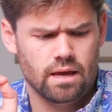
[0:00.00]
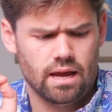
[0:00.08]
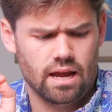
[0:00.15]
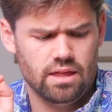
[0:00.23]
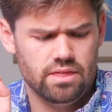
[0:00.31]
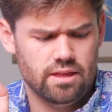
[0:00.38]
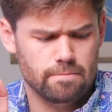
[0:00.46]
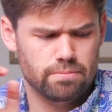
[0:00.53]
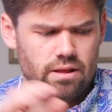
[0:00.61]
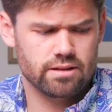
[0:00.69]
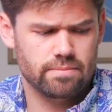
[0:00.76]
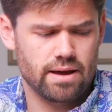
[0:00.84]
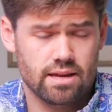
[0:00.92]
and then
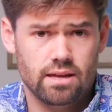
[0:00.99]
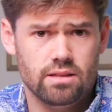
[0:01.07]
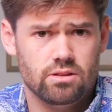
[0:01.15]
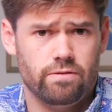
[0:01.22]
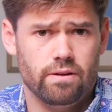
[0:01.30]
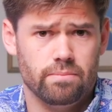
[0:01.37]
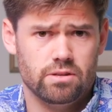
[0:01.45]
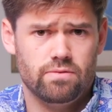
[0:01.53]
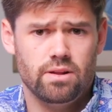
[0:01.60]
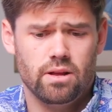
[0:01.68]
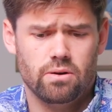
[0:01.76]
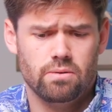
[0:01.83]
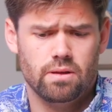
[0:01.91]
plugged it back in to film this
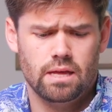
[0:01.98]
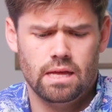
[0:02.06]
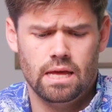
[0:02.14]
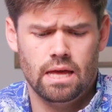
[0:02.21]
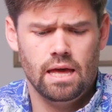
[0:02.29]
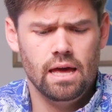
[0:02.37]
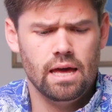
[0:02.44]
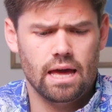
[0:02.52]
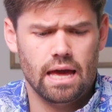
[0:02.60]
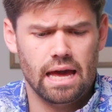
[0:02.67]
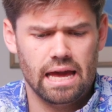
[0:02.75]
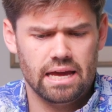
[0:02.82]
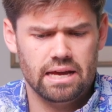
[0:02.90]
video.
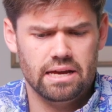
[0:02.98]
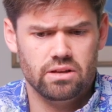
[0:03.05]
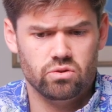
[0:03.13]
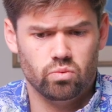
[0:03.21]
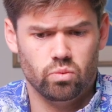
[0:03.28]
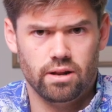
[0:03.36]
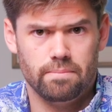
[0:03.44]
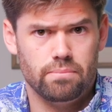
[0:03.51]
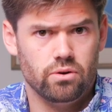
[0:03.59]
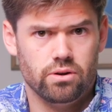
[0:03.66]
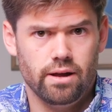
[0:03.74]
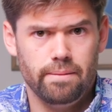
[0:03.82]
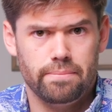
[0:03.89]
And when it
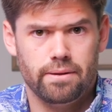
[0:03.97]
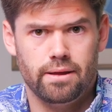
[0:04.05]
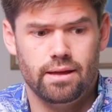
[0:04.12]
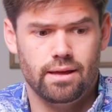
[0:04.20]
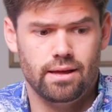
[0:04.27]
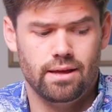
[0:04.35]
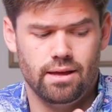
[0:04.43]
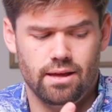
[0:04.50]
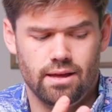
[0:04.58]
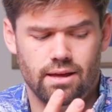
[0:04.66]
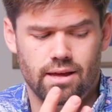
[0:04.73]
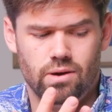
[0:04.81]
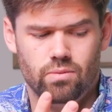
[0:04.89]
booted up,
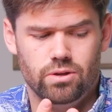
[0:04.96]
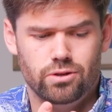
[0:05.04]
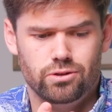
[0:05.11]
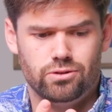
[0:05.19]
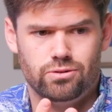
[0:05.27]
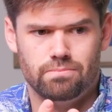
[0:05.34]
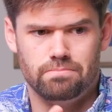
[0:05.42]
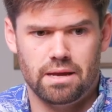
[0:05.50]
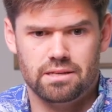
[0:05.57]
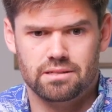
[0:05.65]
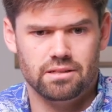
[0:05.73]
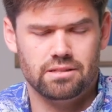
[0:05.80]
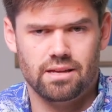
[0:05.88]
it was
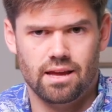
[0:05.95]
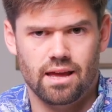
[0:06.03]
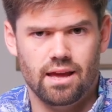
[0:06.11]
basically saying,